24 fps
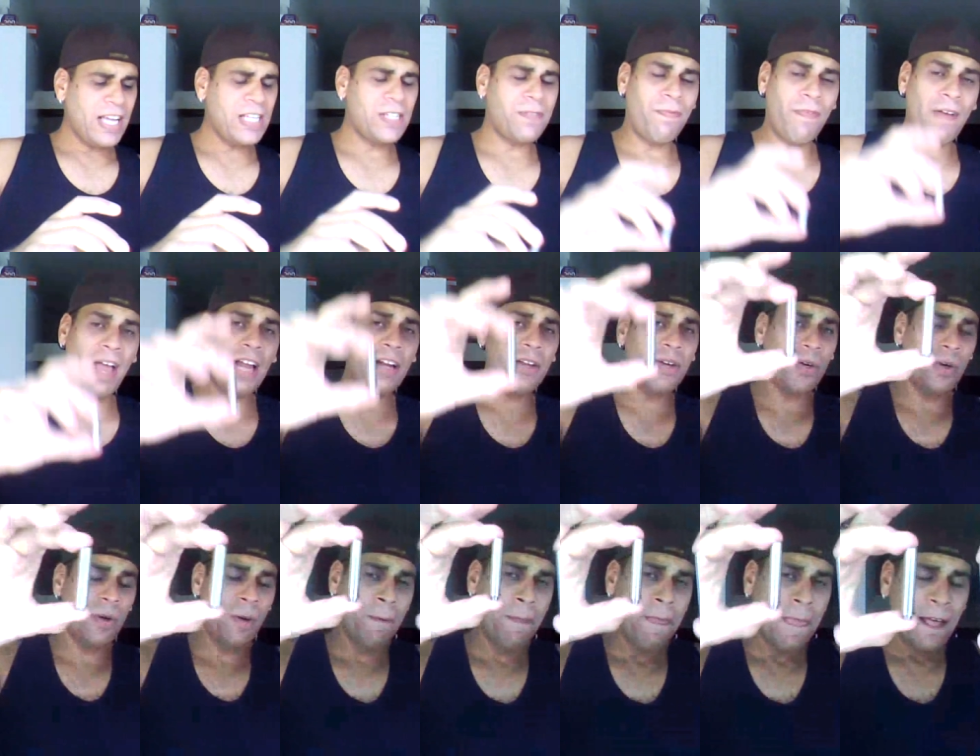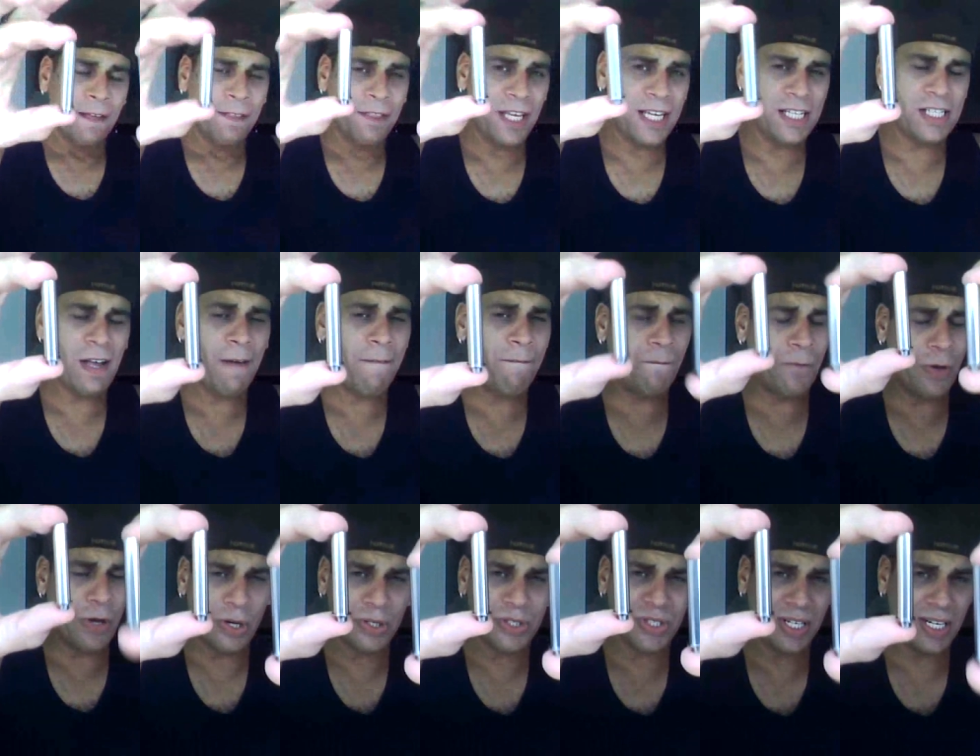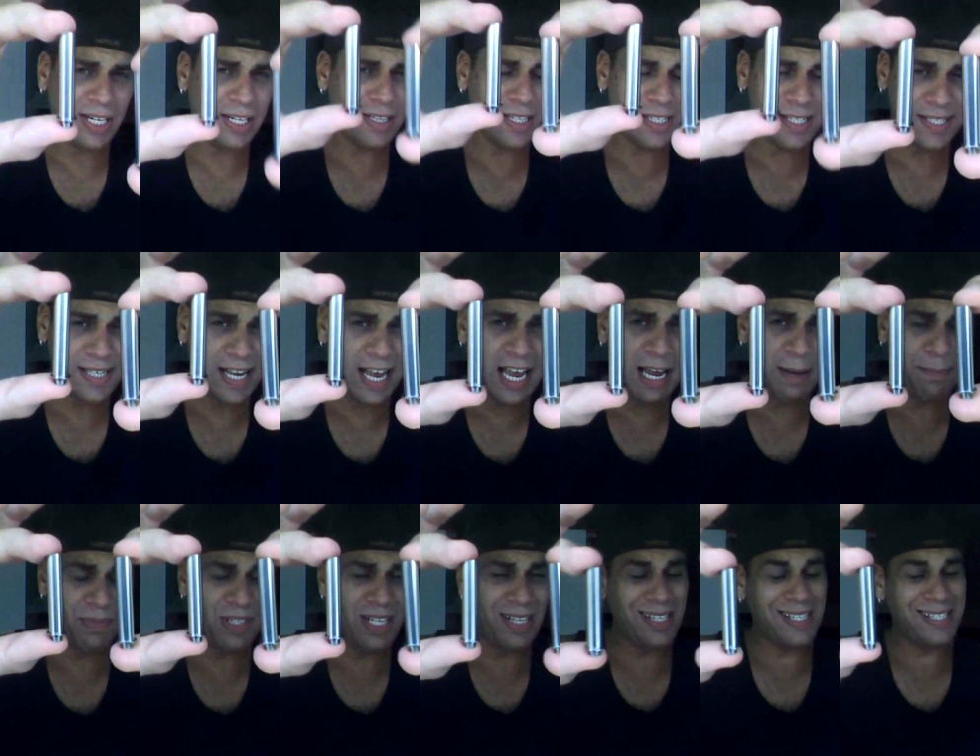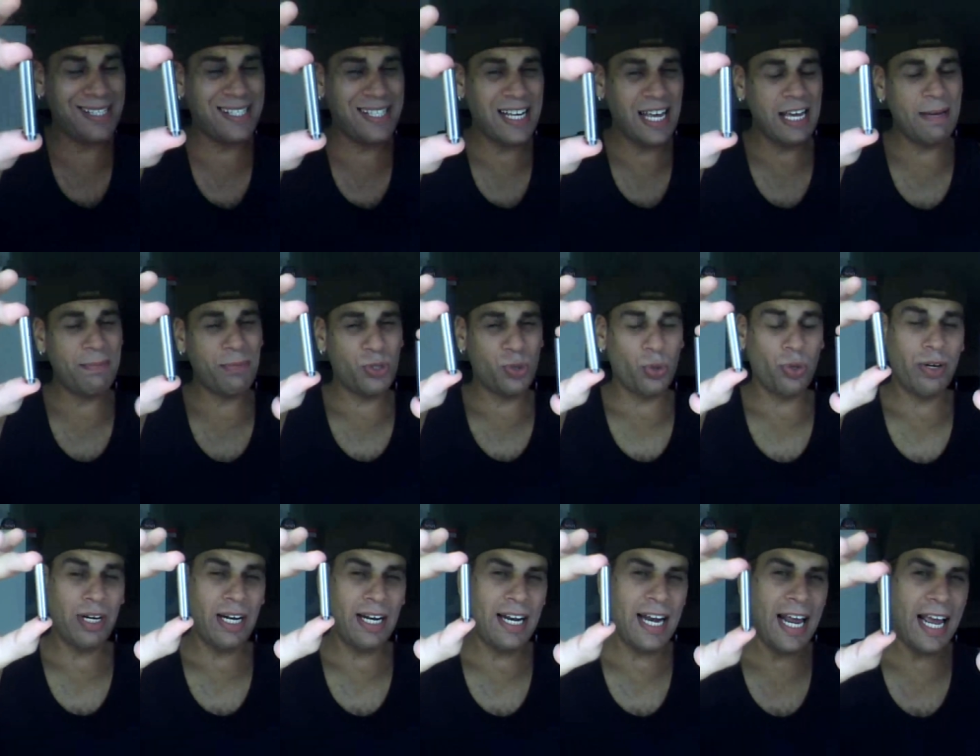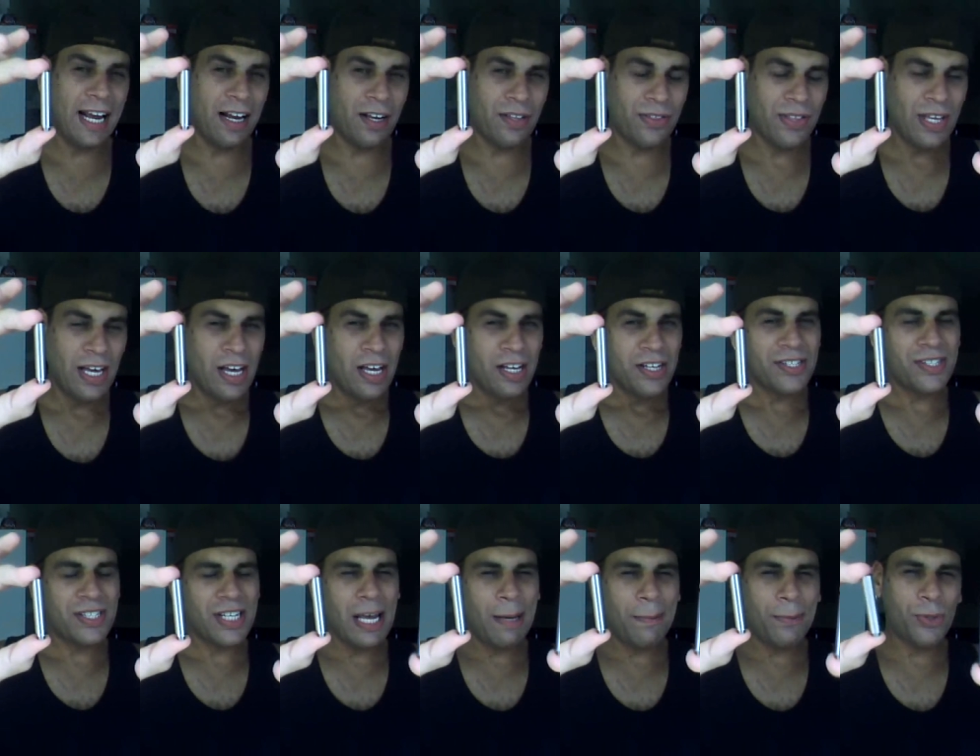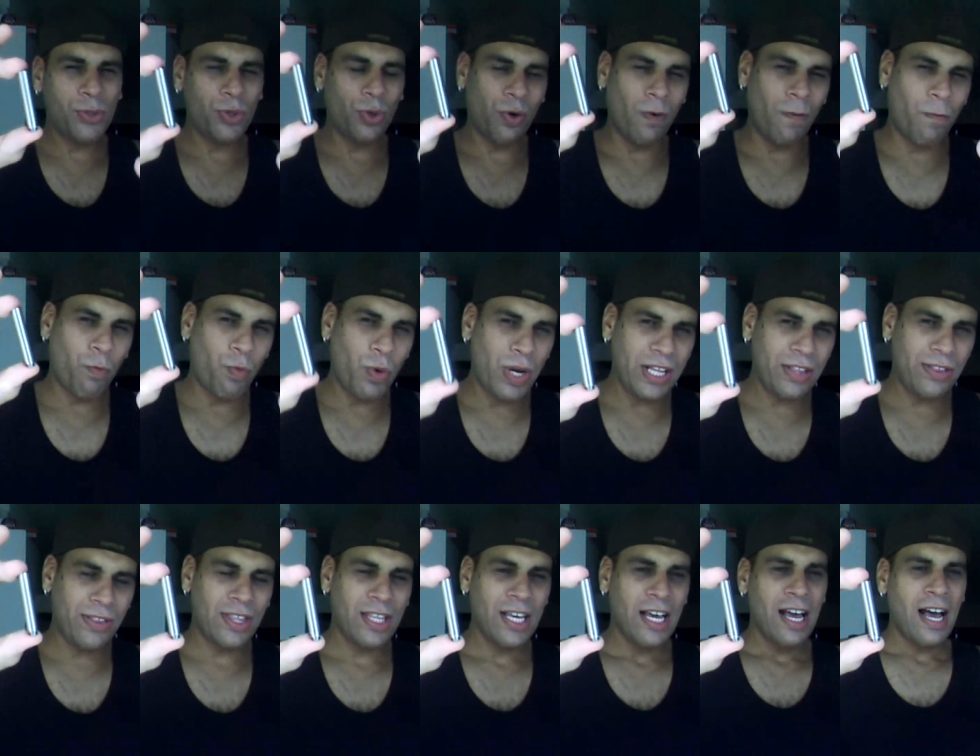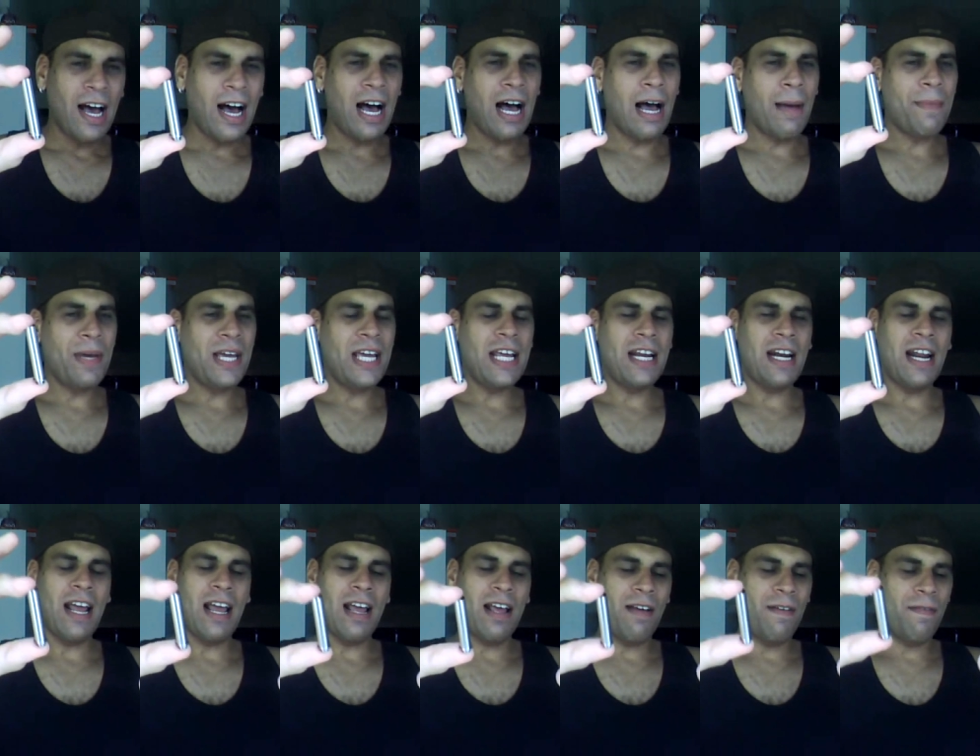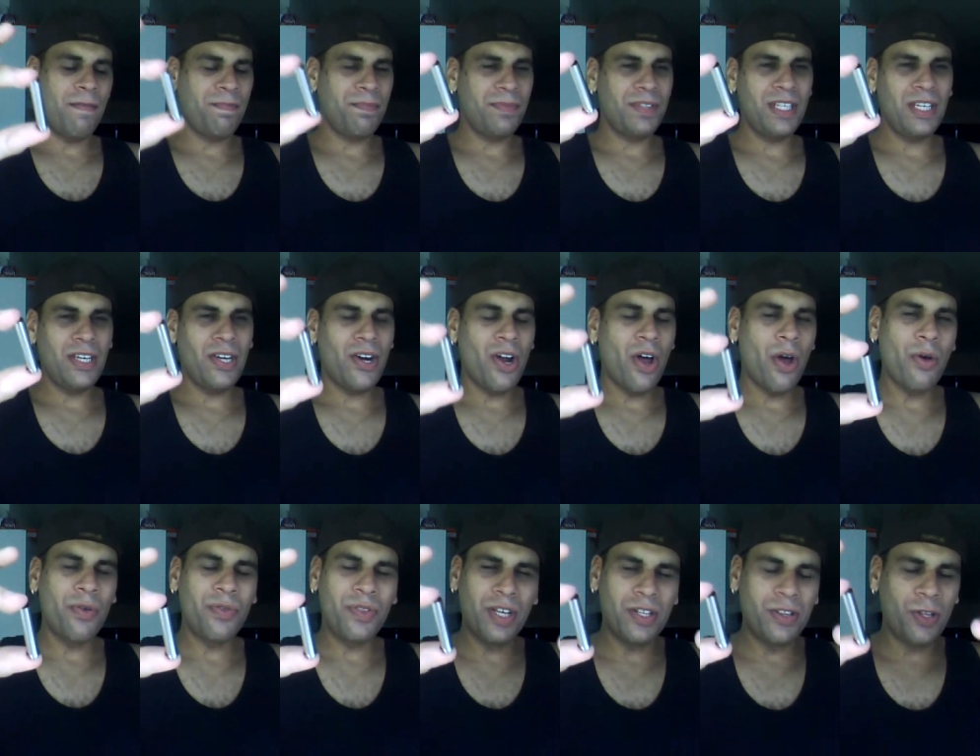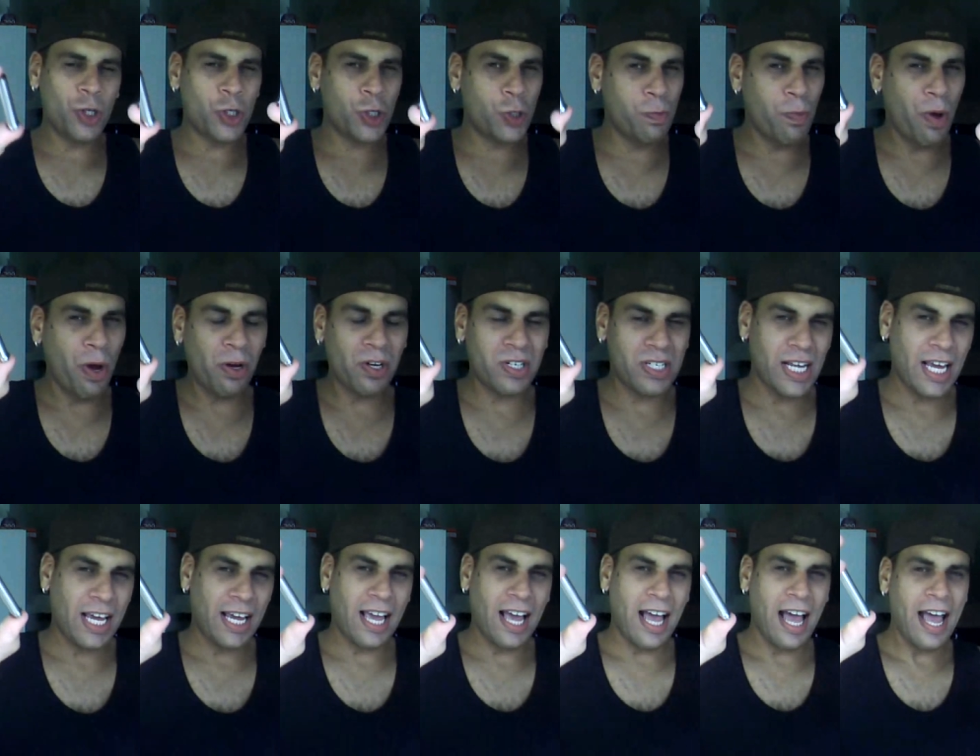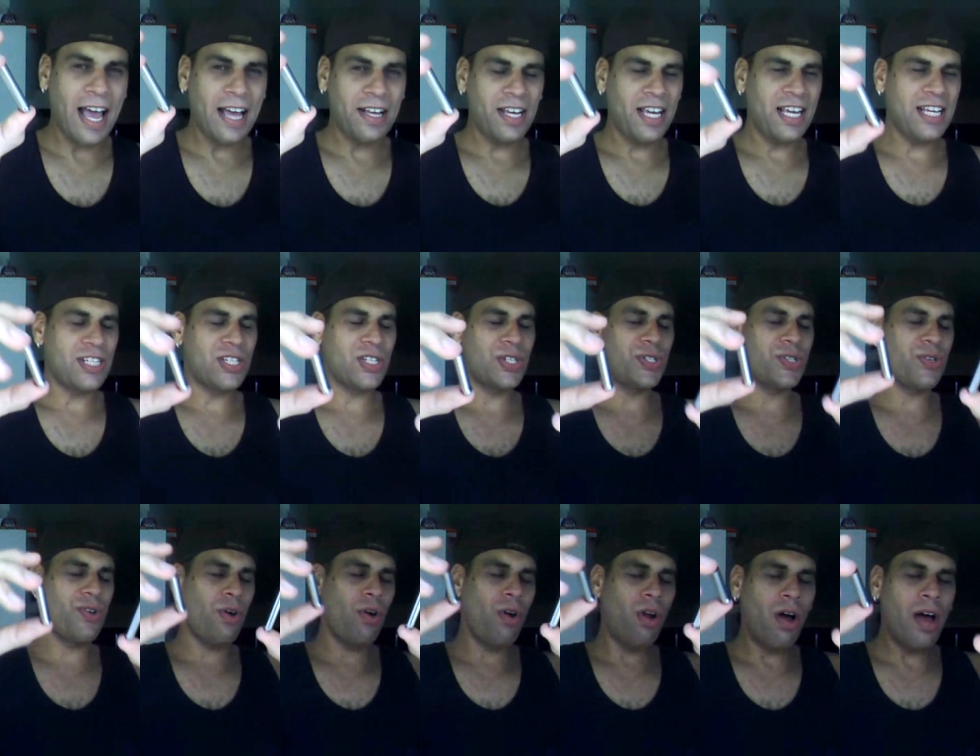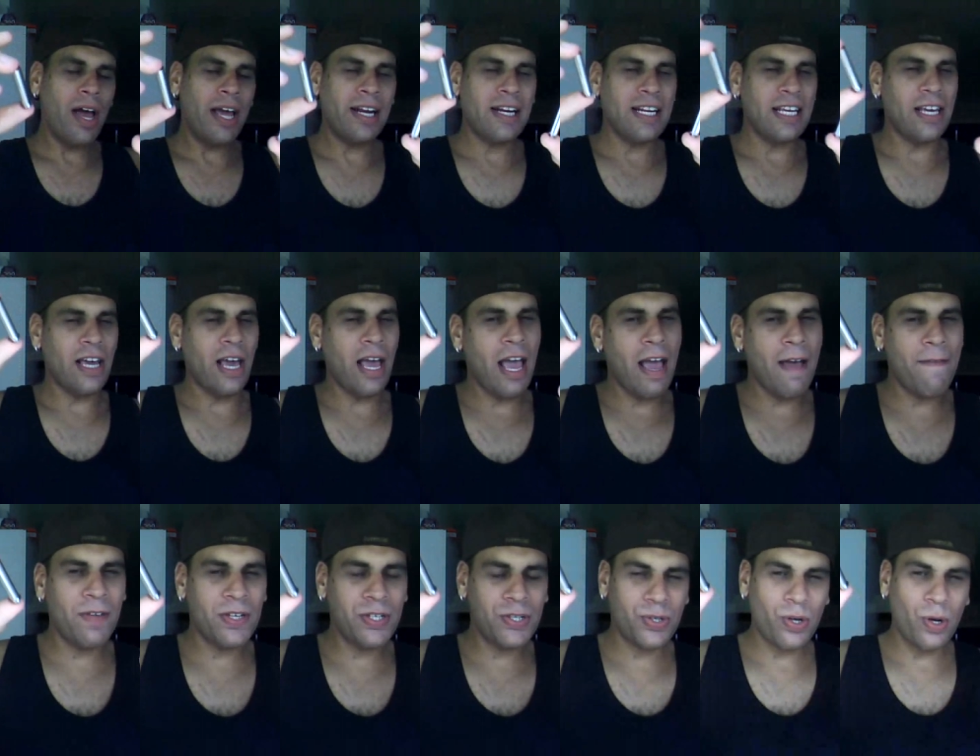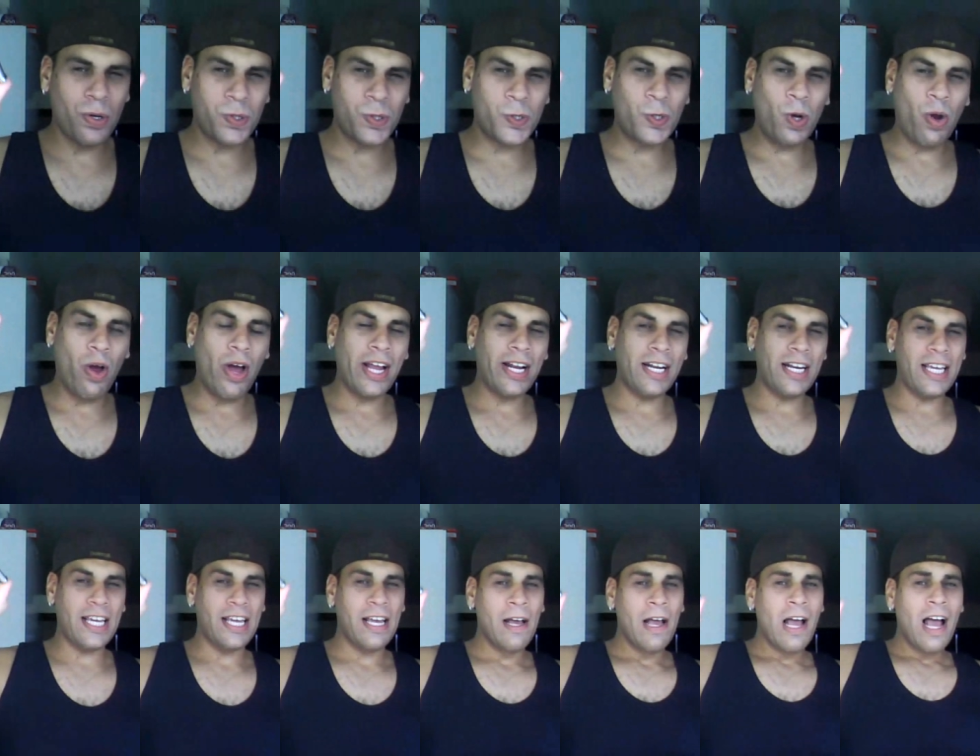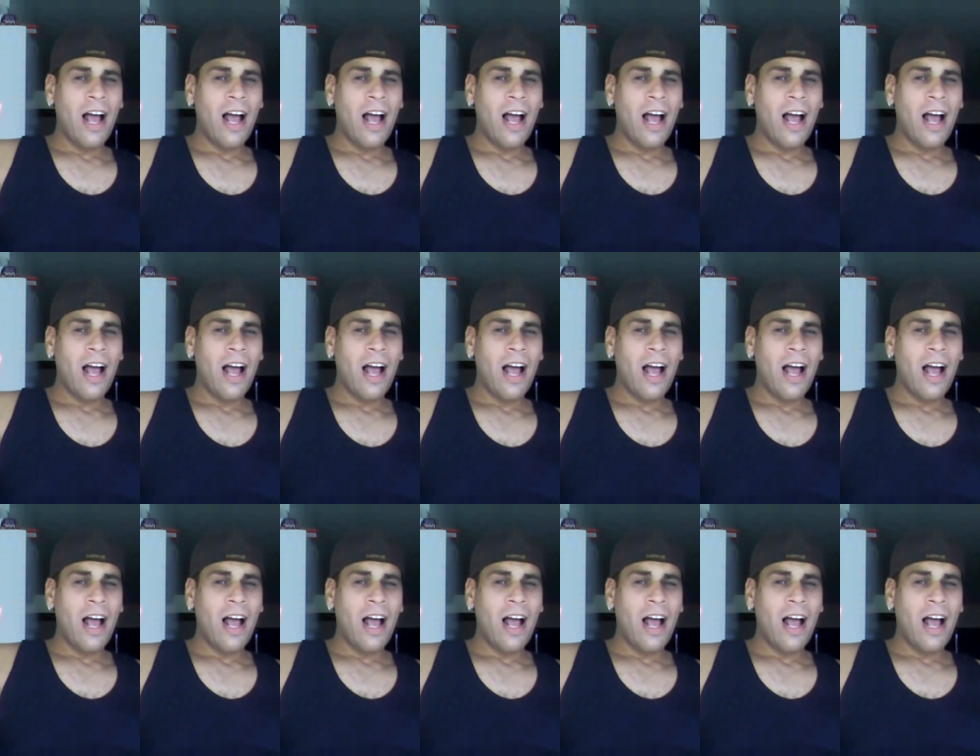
face value, these are virtually the same. They're the same sort of length, same sort of width. I mean, um, you know, the, the Smoktech hat is slightly, ever so slightly